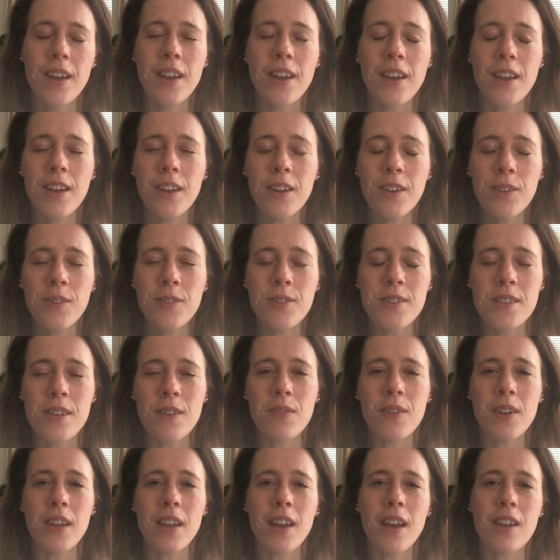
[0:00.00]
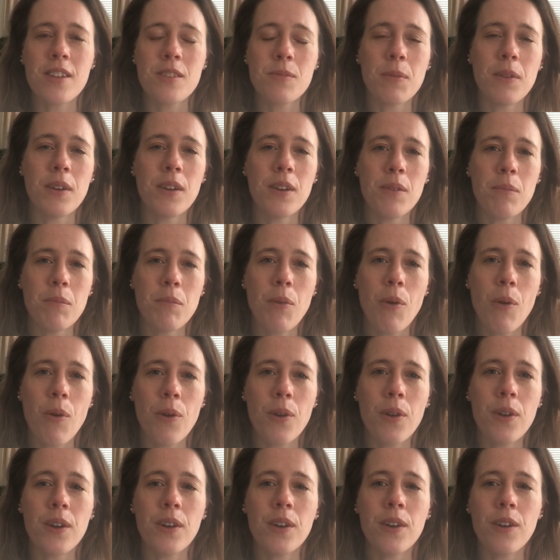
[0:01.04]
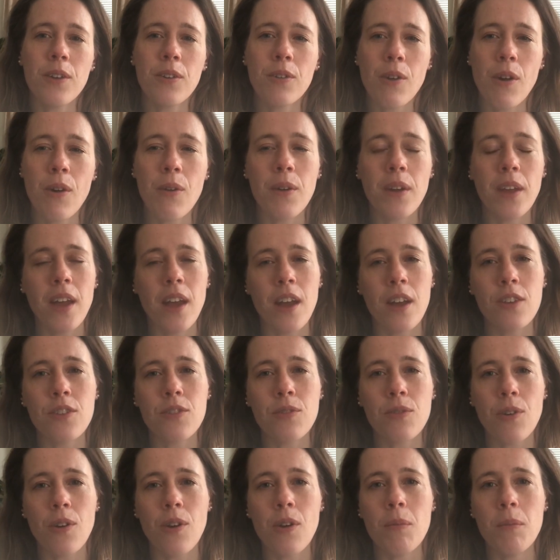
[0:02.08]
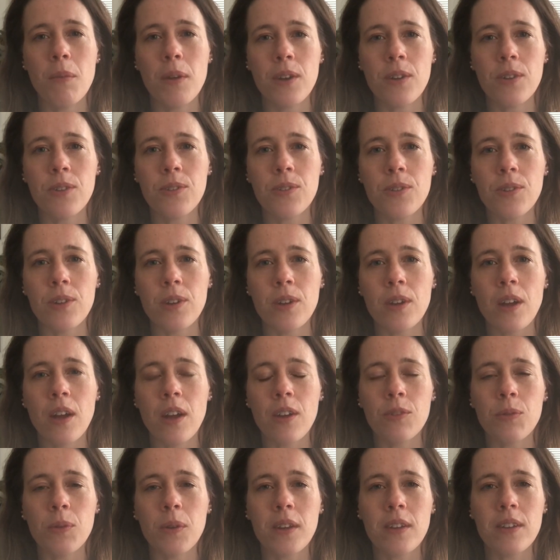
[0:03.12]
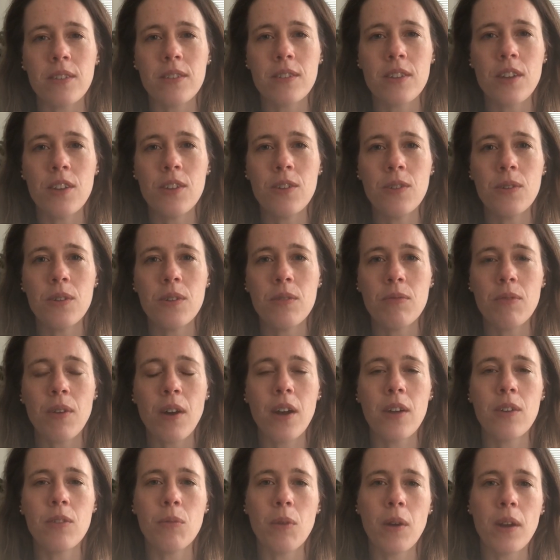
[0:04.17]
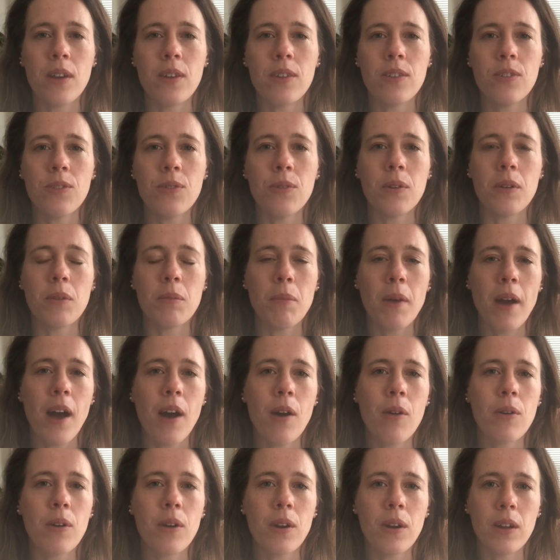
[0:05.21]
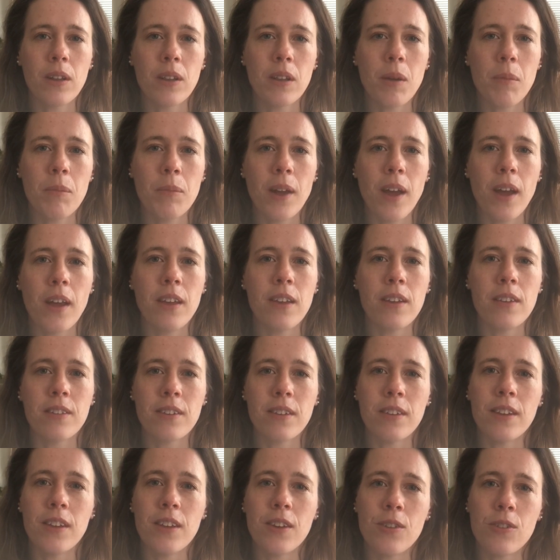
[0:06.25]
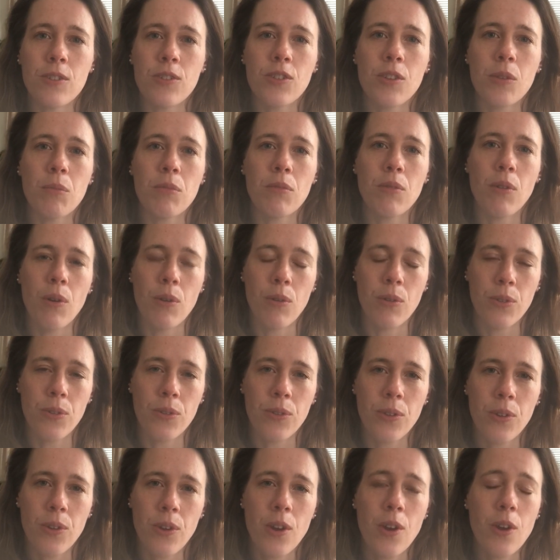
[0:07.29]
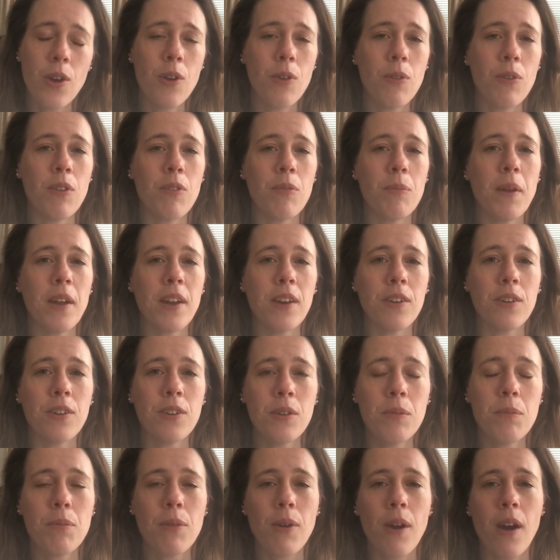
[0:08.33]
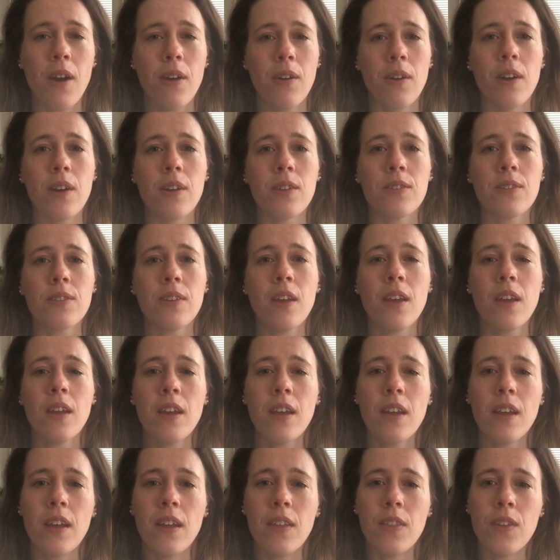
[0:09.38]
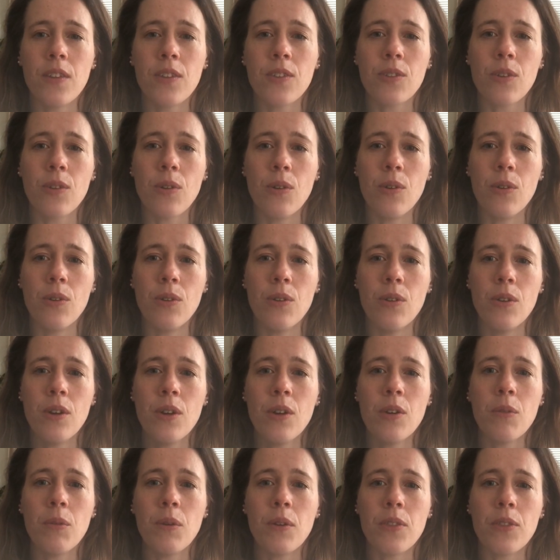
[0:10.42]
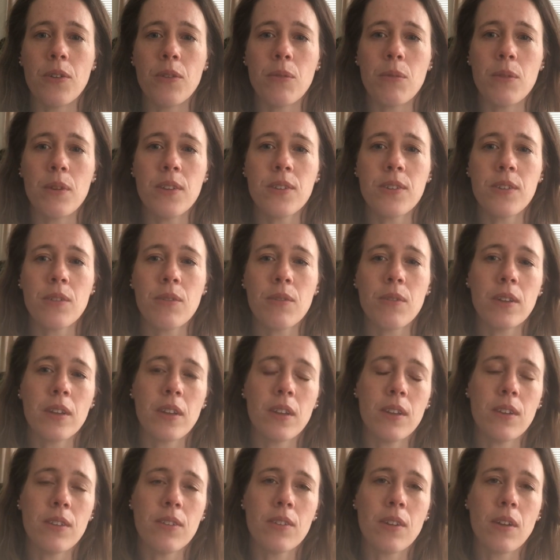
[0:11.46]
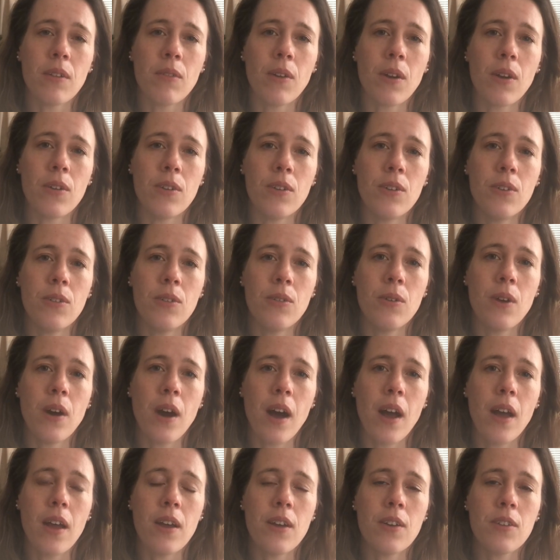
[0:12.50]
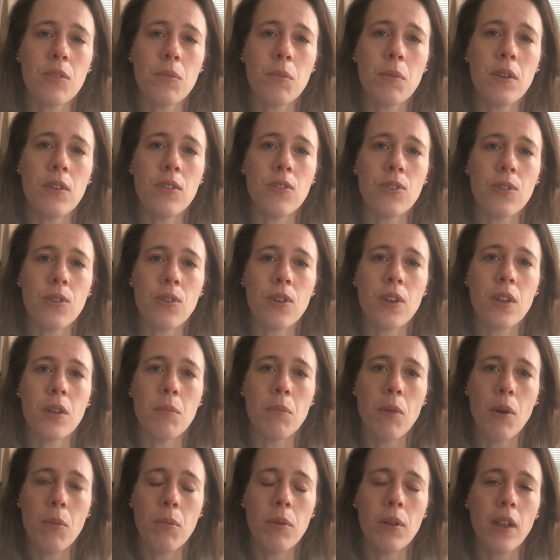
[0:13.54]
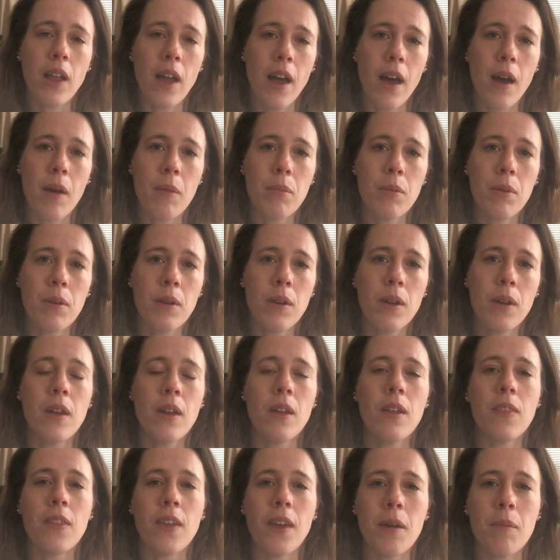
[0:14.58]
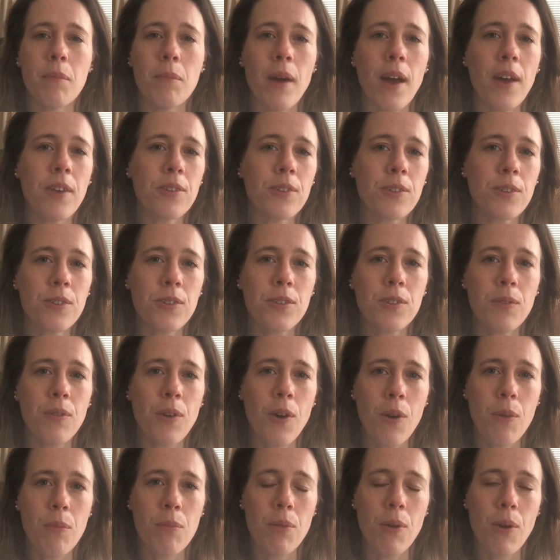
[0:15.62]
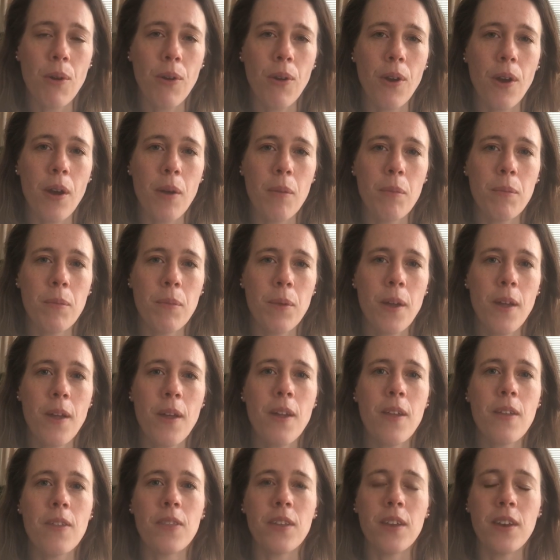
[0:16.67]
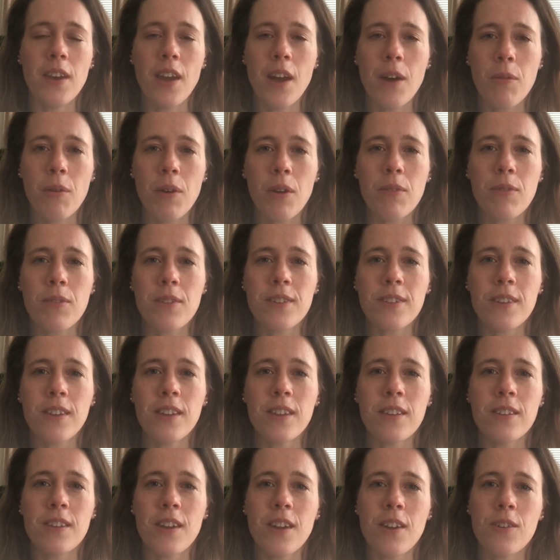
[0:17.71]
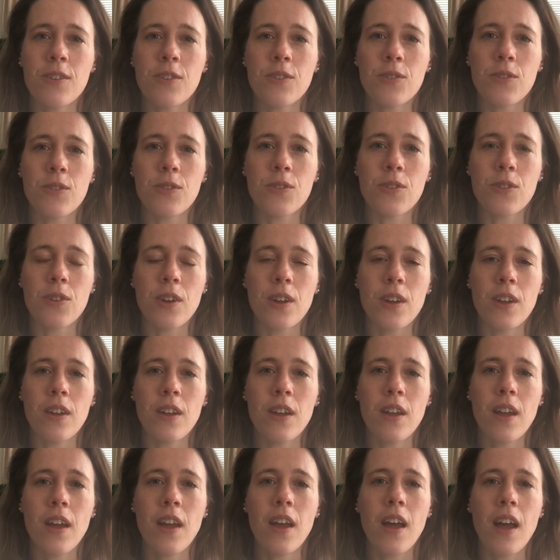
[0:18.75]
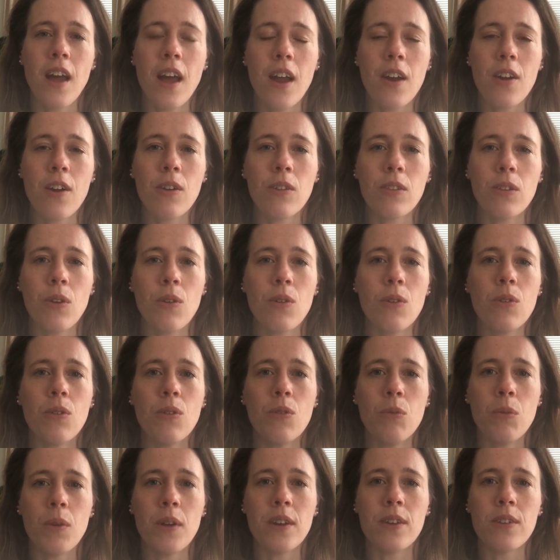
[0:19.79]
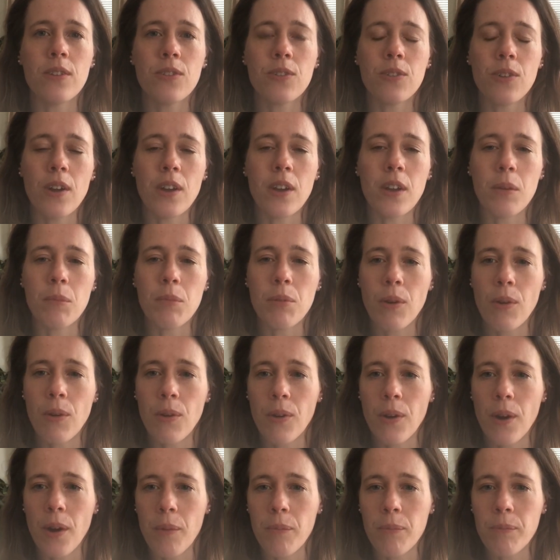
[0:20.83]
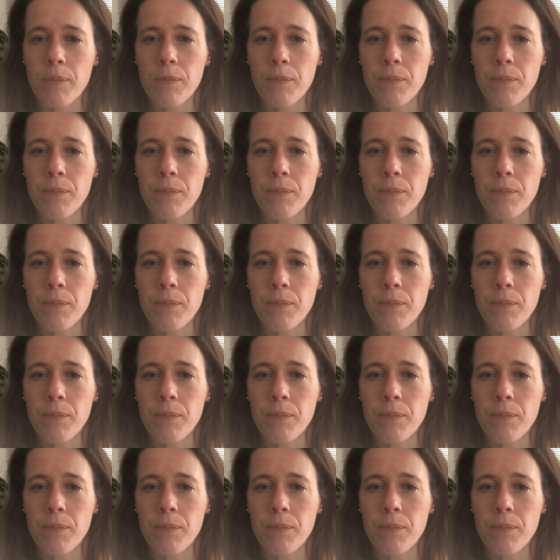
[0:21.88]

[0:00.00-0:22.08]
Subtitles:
Inclusivity has been an important growing edge for our ministry as we continue to find ways to empower alumni into leadership roles. We've made good progress in this goal with the recent release of our new ISP Journey mobile app, the Ambassadors of Hope program, the Network Facilitators Retreat, and our local witness training program.